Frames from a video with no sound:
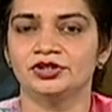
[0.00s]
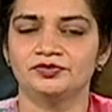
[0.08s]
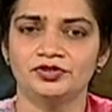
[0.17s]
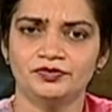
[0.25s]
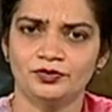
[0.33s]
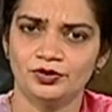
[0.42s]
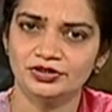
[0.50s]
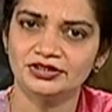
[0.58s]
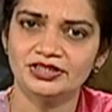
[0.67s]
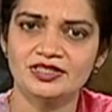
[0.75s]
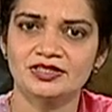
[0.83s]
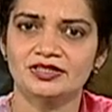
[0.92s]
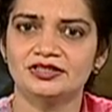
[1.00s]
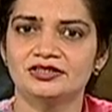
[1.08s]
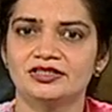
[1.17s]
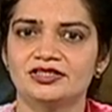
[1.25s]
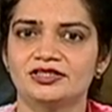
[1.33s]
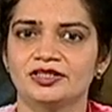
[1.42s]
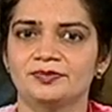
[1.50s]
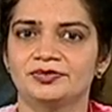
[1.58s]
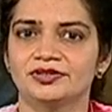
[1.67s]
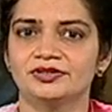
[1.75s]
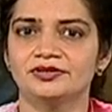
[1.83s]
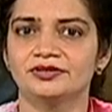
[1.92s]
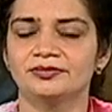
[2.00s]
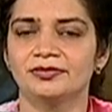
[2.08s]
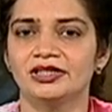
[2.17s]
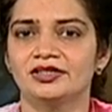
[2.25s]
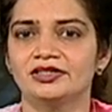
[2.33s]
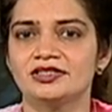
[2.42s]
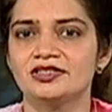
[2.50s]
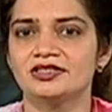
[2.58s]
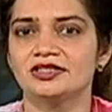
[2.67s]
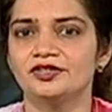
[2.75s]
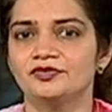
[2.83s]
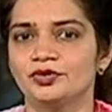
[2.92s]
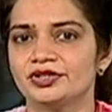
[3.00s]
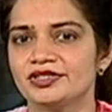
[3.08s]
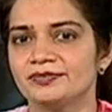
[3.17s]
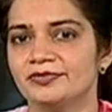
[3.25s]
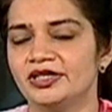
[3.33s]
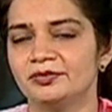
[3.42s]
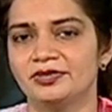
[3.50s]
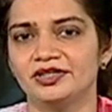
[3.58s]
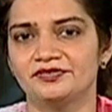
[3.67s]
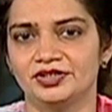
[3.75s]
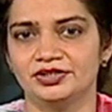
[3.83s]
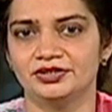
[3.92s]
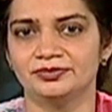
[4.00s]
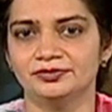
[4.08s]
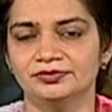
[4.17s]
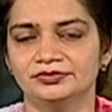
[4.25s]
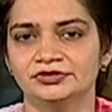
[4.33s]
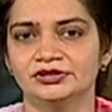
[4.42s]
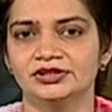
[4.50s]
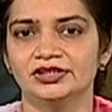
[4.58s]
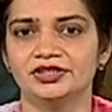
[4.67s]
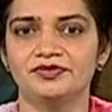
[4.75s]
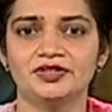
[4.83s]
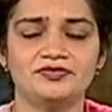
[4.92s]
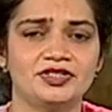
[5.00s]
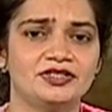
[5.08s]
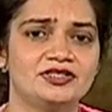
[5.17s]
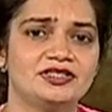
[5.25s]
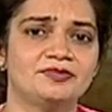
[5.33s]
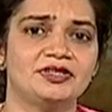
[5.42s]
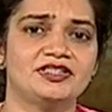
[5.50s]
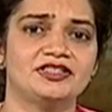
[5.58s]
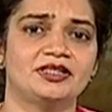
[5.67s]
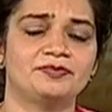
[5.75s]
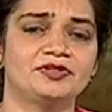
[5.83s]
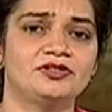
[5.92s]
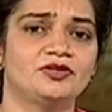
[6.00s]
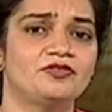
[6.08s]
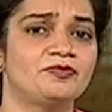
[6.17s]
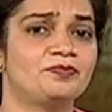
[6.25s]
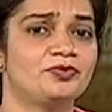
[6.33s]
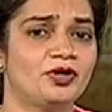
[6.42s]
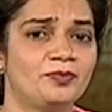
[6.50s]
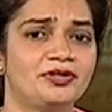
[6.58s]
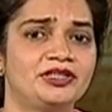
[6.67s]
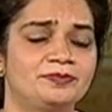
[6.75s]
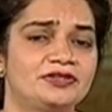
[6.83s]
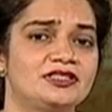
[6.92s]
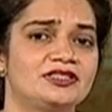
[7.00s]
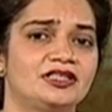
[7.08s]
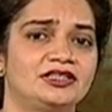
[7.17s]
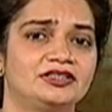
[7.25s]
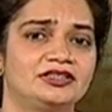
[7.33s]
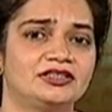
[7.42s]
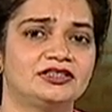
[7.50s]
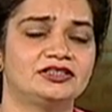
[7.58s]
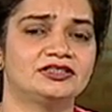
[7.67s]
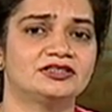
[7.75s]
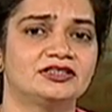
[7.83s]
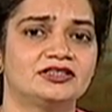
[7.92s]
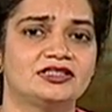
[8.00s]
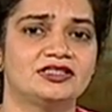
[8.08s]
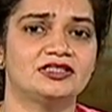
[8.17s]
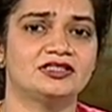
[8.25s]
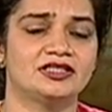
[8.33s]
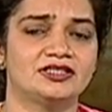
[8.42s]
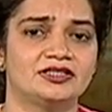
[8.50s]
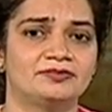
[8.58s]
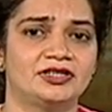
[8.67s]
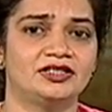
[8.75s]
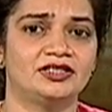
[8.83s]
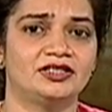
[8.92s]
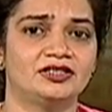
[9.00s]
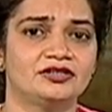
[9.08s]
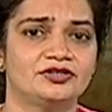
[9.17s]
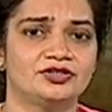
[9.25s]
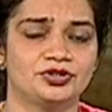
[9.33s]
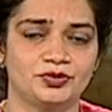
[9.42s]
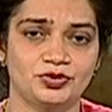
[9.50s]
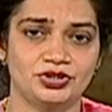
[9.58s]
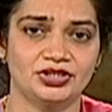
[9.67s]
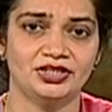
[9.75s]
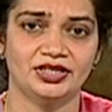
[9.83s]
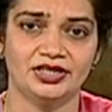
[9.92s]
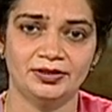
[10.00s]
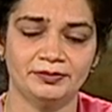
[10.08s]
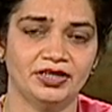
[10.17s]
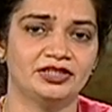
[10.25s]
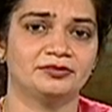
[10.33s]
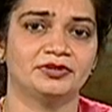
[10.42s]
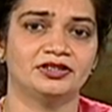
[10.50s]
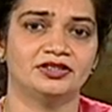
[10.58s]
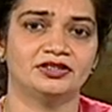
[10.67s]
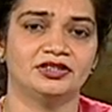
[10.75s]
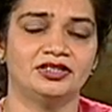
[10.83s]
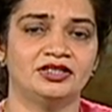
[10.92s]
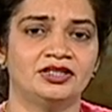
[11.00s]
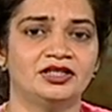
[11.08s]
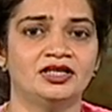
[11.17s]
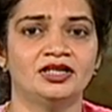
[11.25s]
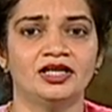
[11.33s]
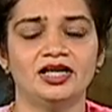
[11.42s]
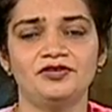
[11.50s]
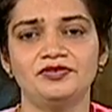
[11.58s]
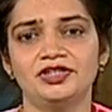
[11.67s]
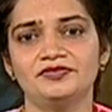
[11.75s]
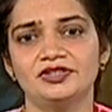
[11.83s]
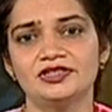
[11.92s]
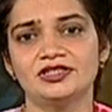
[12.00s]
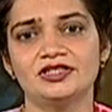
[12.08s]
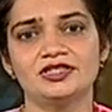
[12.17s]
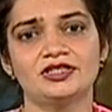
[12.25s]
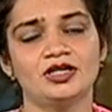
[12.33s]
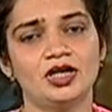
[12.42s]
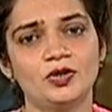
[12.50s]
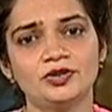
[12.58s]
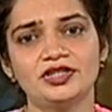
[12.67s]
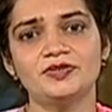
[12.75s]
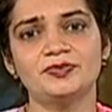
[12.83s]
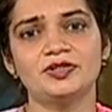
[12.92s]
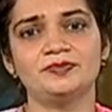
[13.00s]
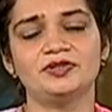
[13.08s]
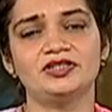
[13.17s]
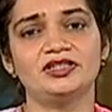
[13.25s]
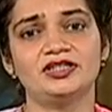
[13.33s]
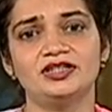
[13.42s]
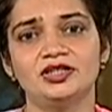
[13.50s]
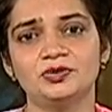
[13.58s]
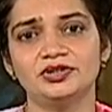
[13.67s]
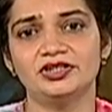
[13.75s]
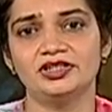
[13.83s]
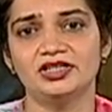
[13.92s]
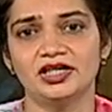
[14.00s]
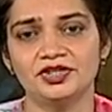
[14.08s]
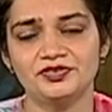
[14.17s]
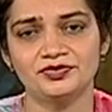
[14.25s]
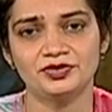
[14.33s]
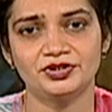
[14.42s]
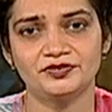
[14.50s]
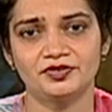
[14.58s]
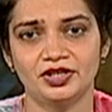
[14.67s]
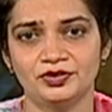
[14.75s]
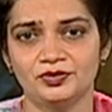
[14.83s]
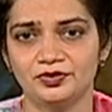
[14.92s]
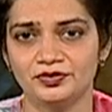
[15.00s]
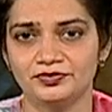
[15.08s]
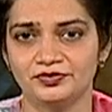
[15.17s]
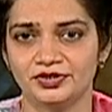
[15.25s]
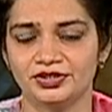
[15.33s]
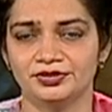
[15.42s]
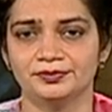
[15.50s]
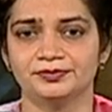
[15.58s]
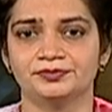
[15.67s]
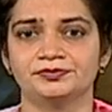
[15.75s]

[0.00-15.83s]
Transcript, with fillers: We have already started this chapter by understanding what is meant by freedom and we have taken some example of prominent personalities such as Nelson Mandela, Suu Kyi and Mahatma Gandhi. And we have discussed how these people laid down their lives for the value of freedom.